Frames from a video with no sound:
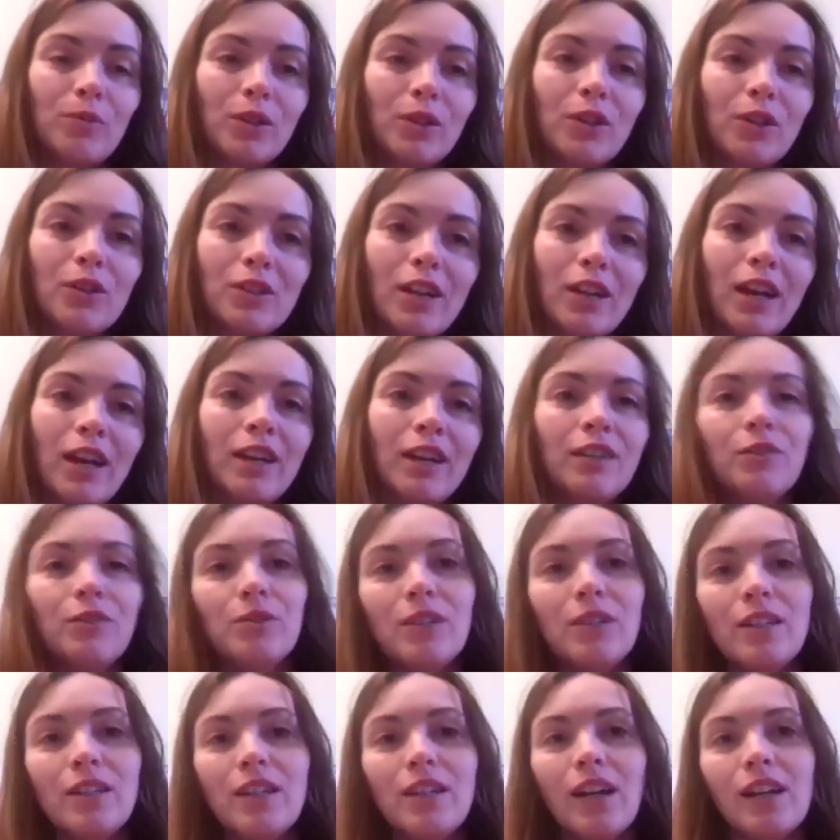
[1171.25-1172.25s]
Because I
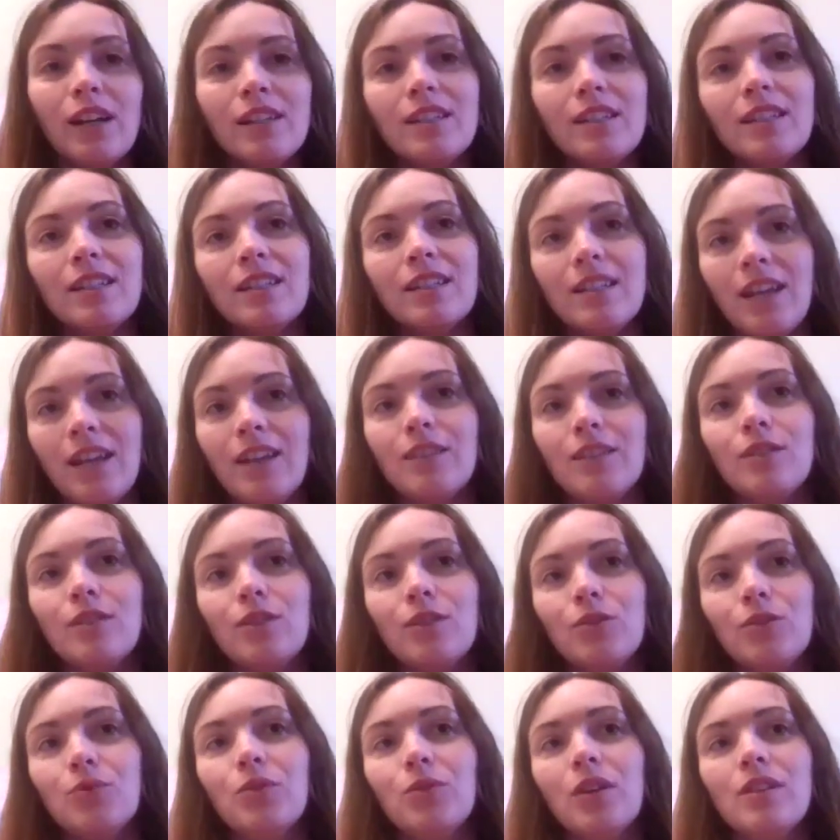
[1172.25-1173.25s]
really understand
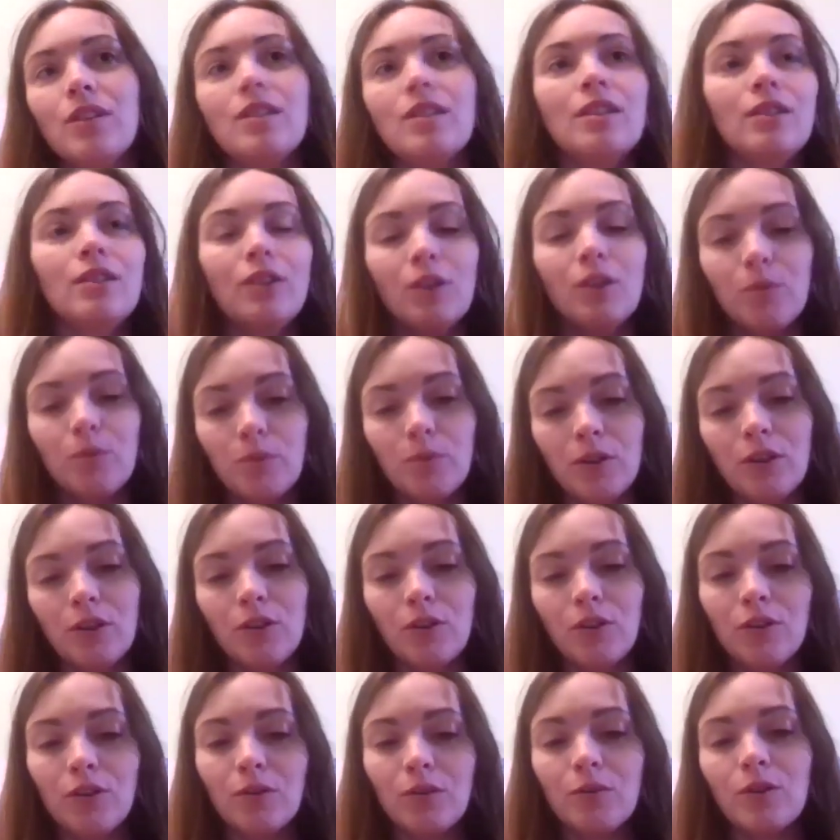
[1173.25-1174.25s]
you as an
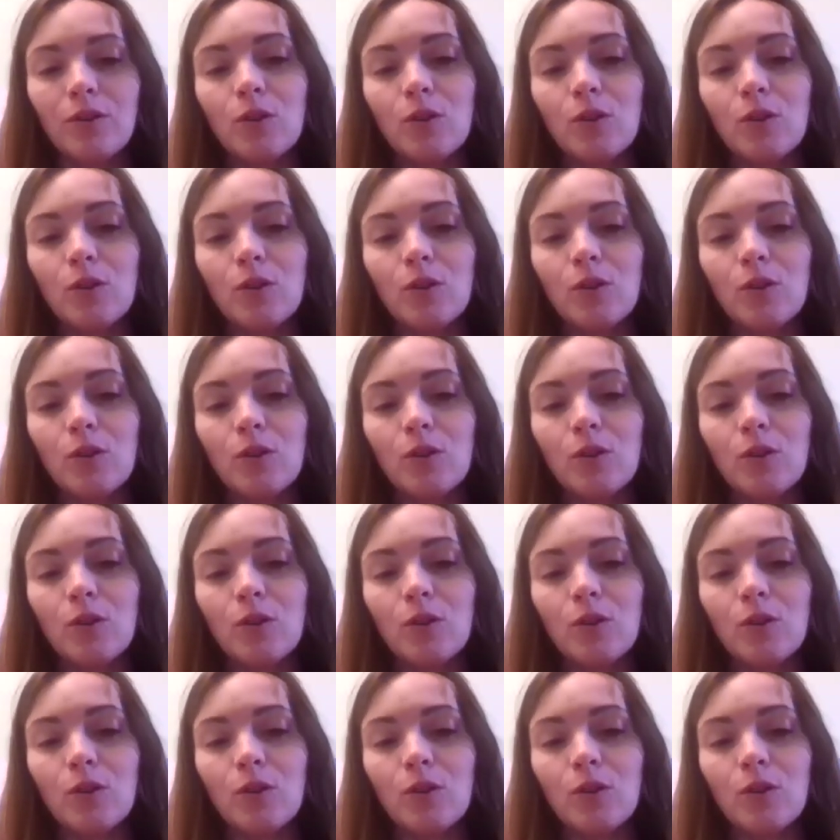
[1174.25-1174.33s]
entrepreneur.